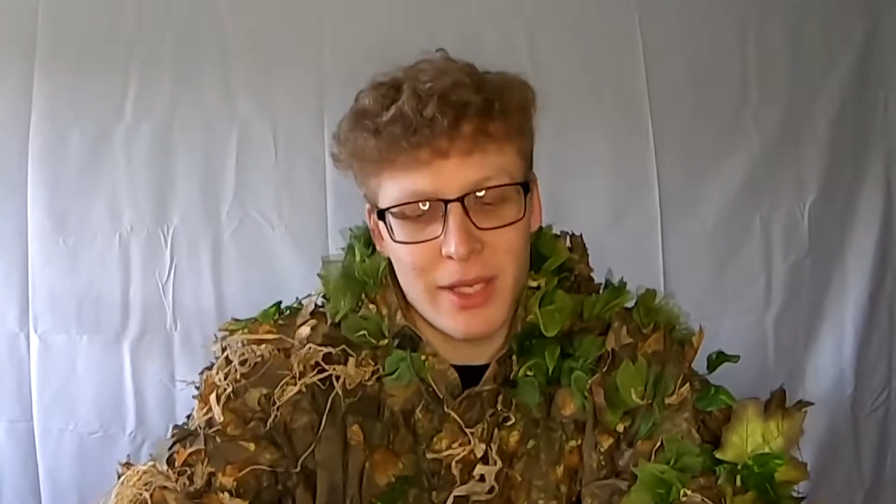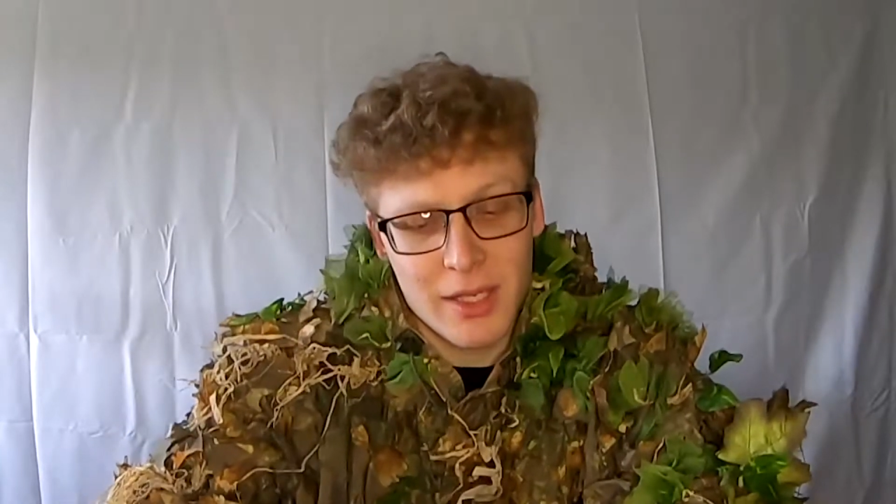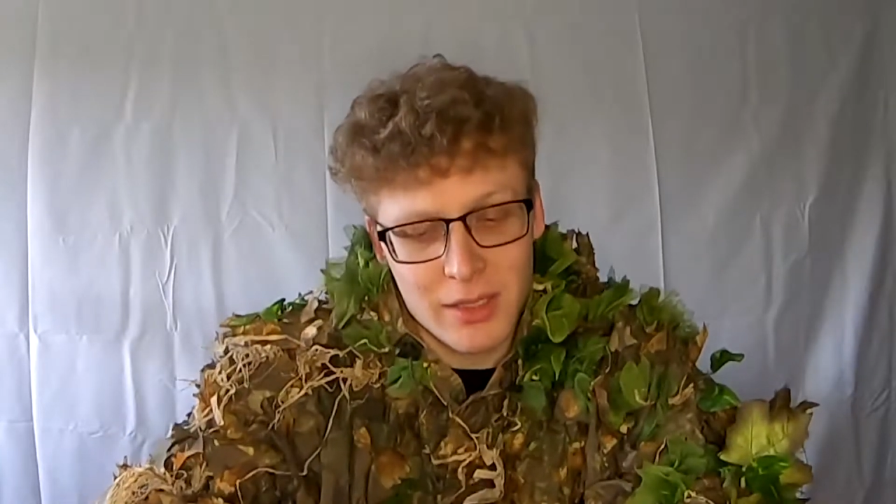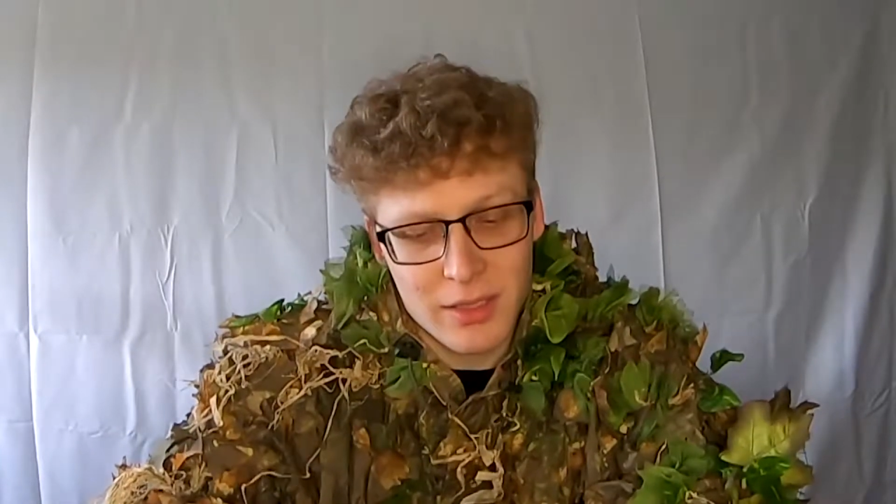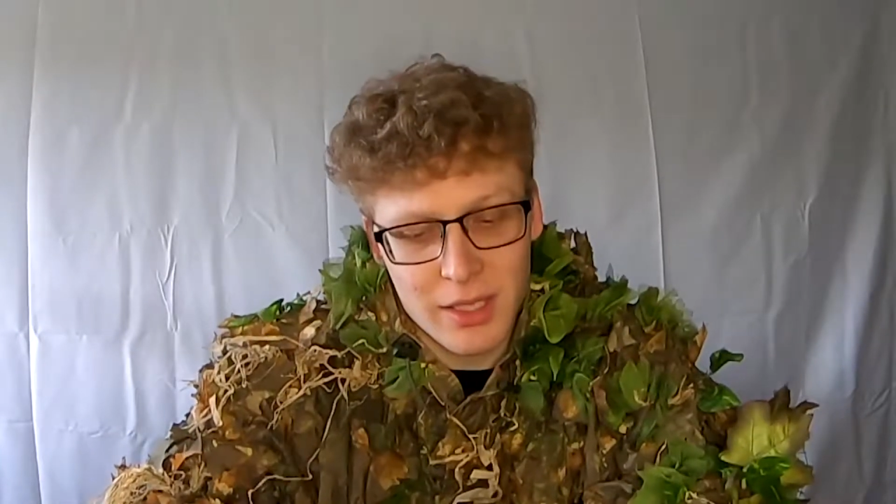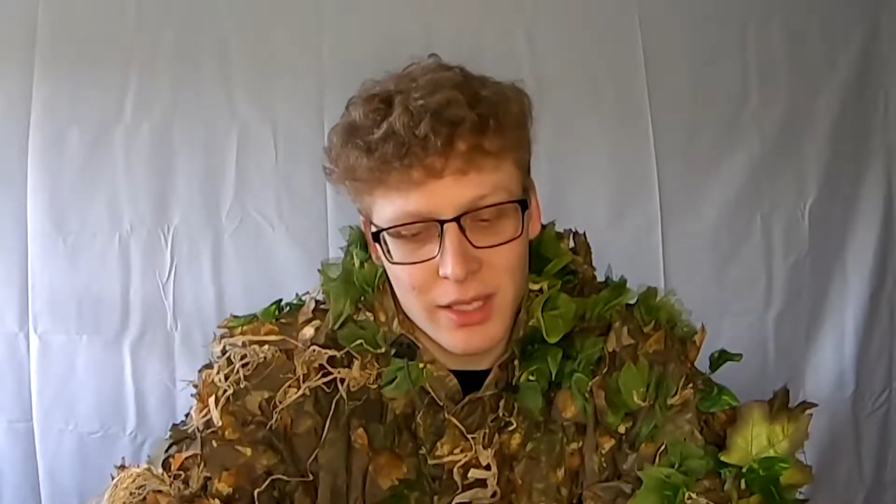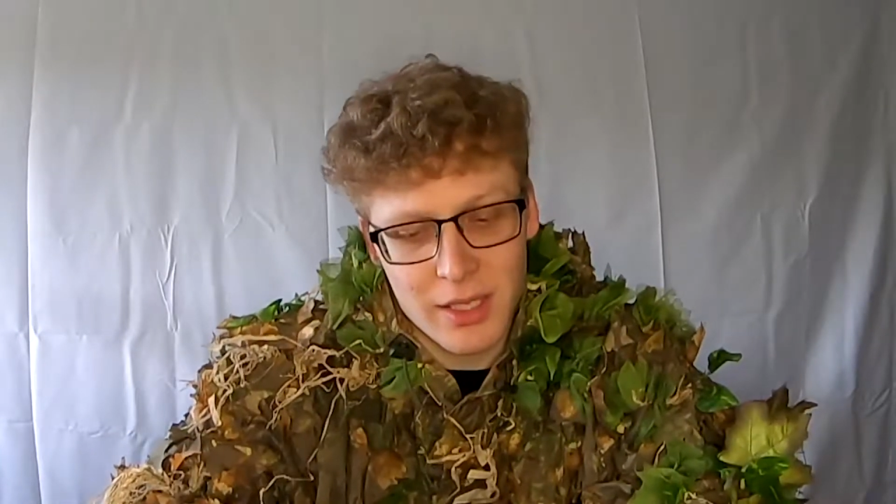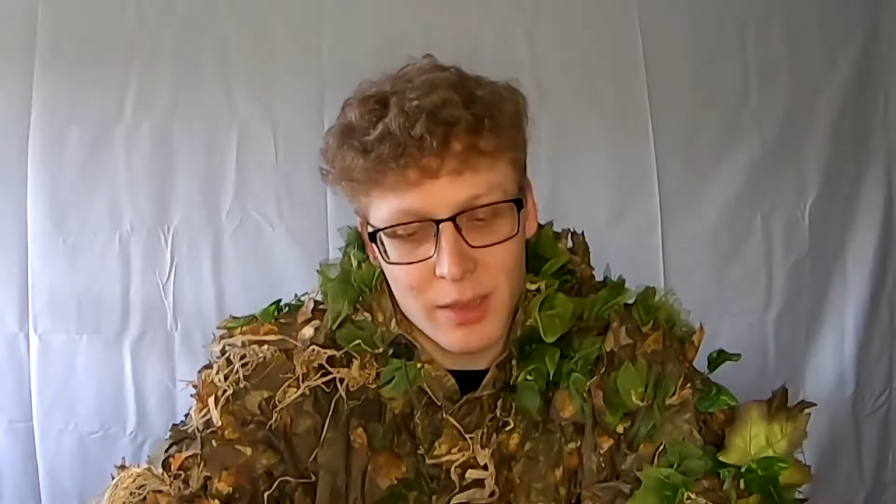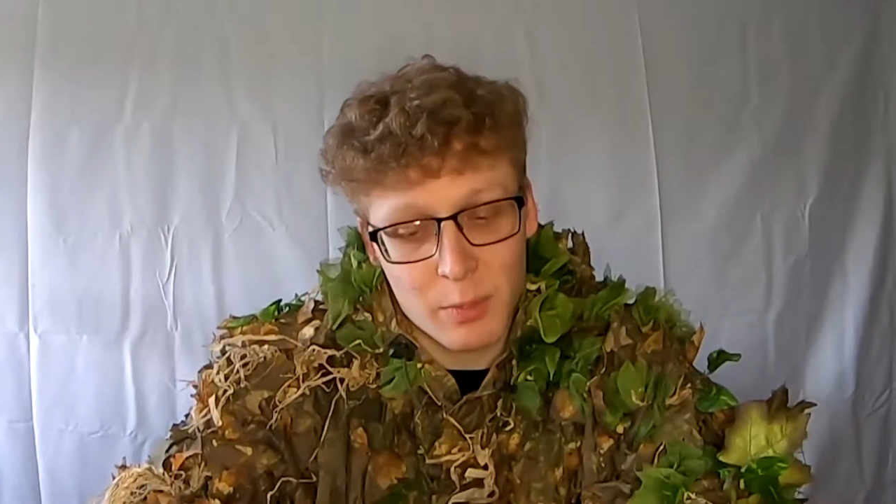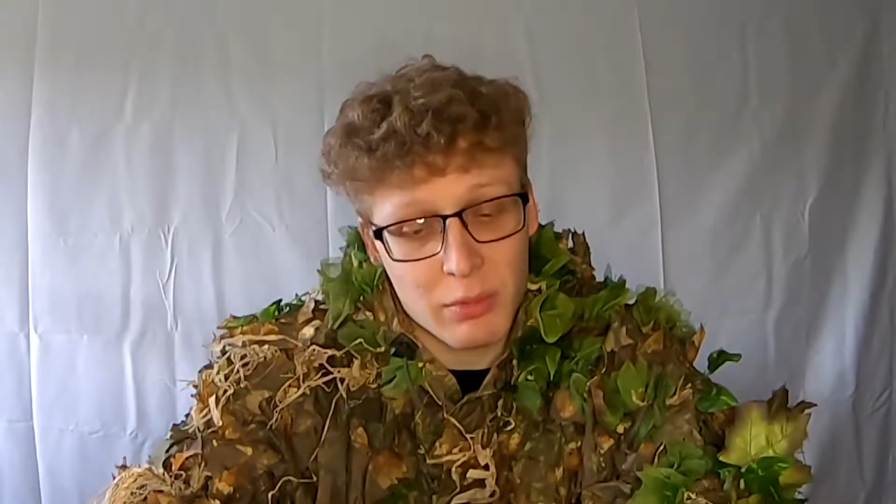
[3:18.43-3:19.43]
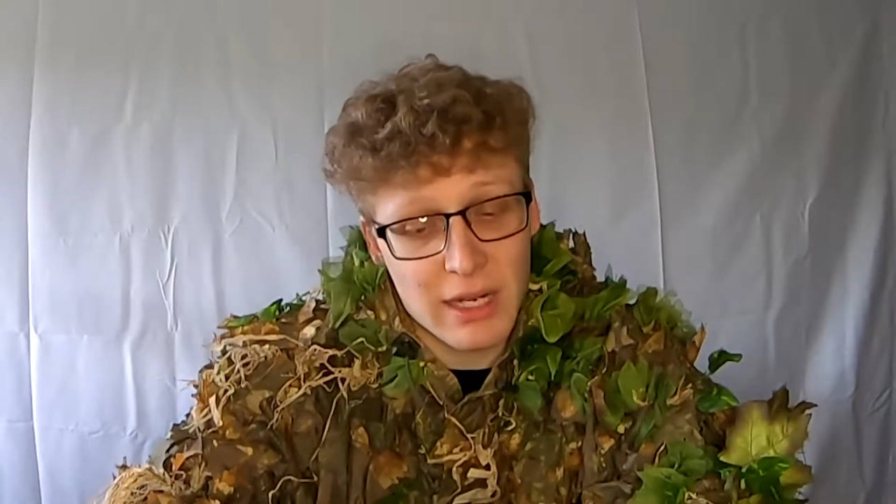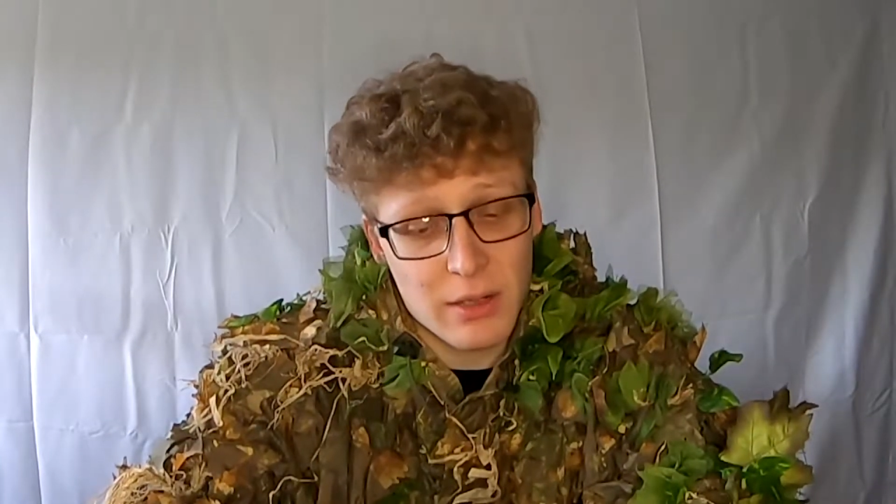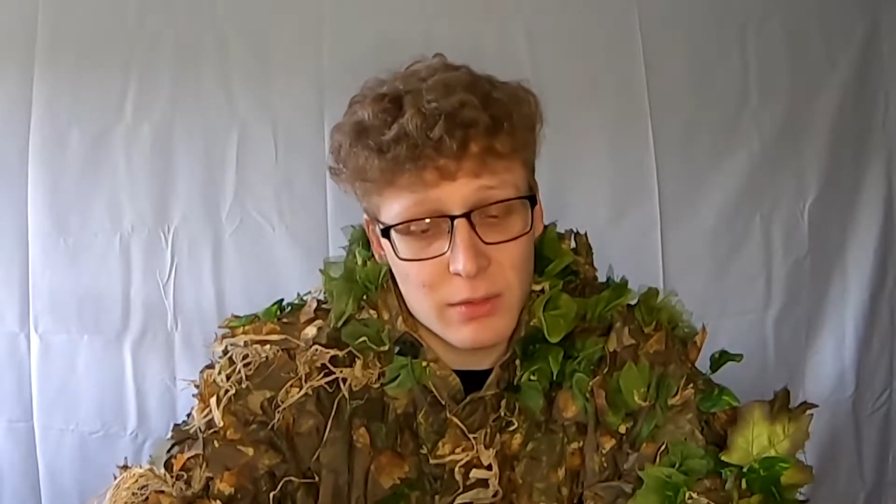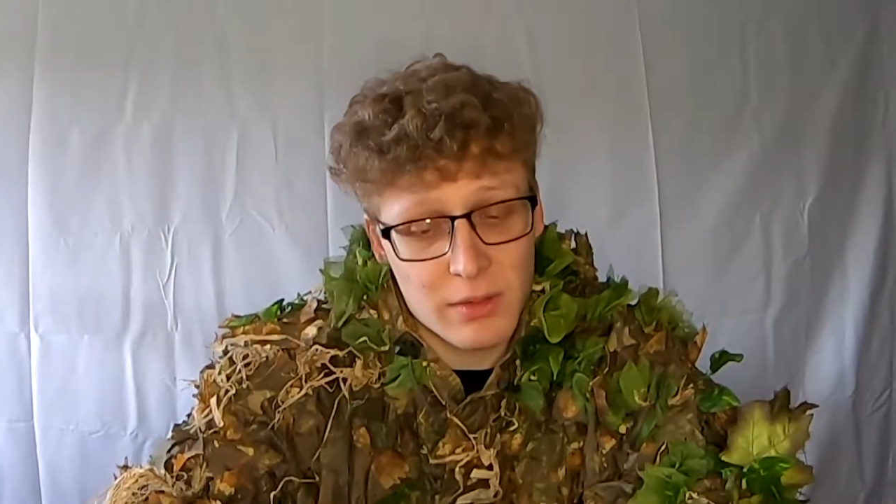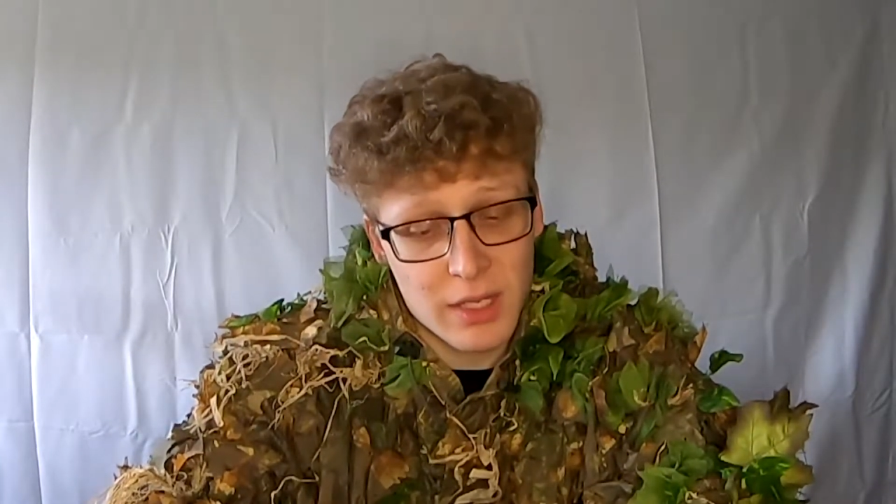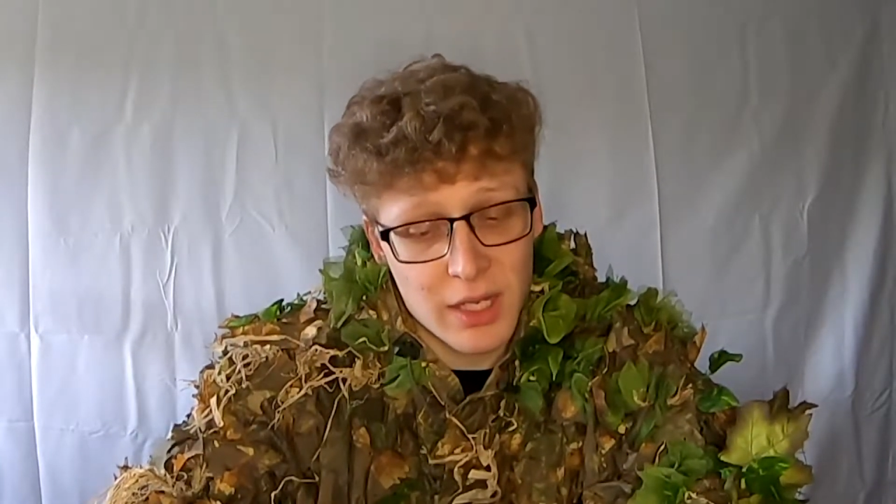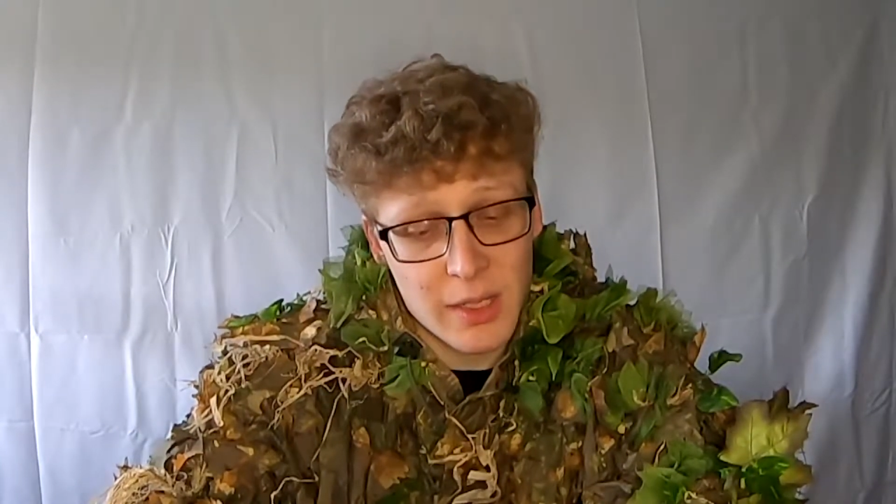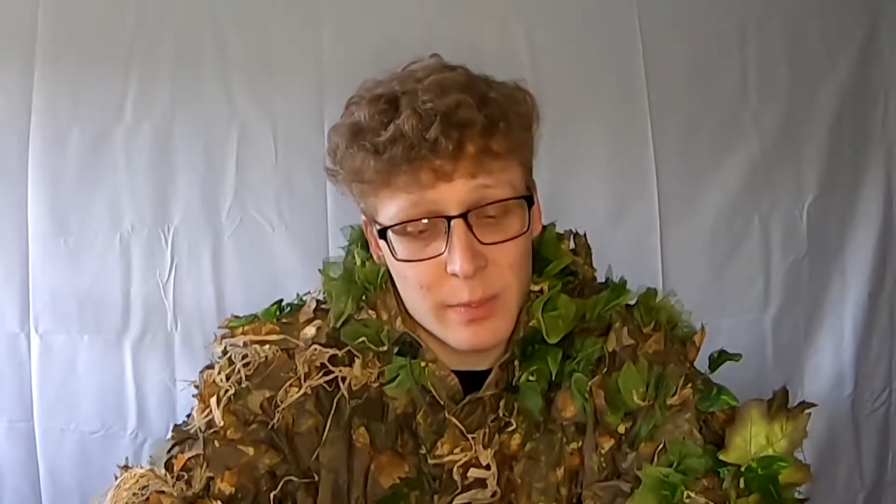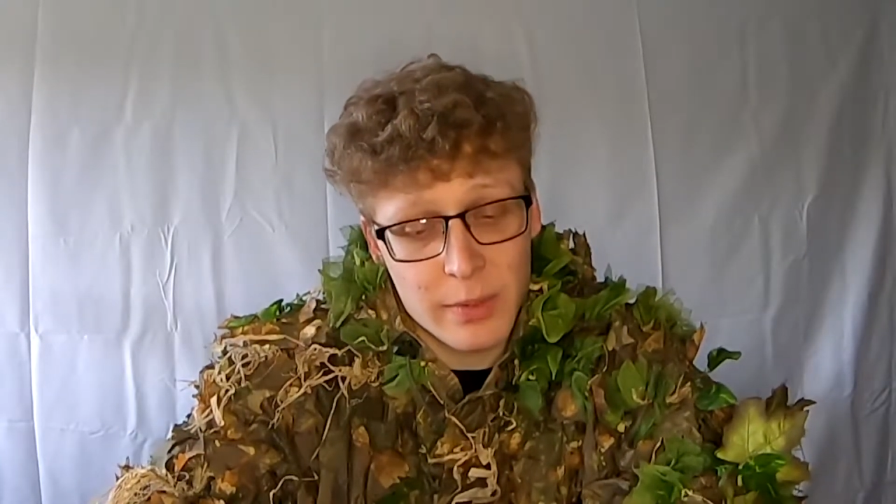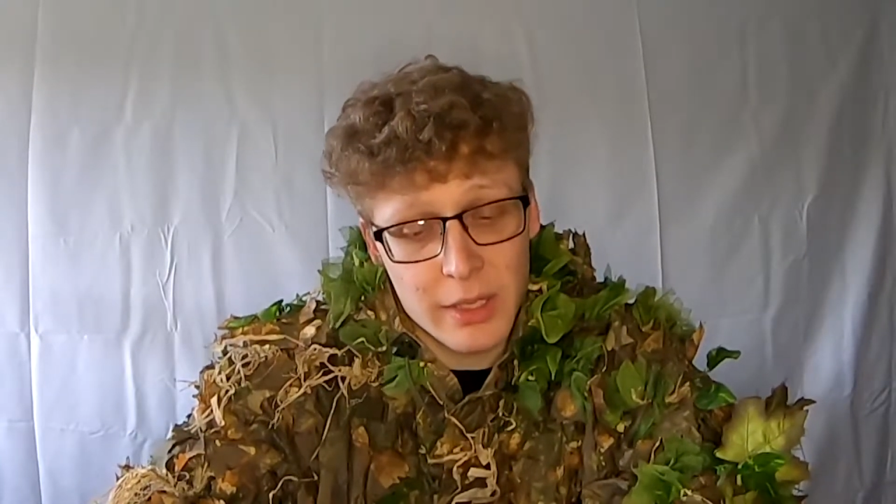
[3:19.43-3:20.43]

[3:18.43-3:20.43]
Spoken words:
It is the brown type.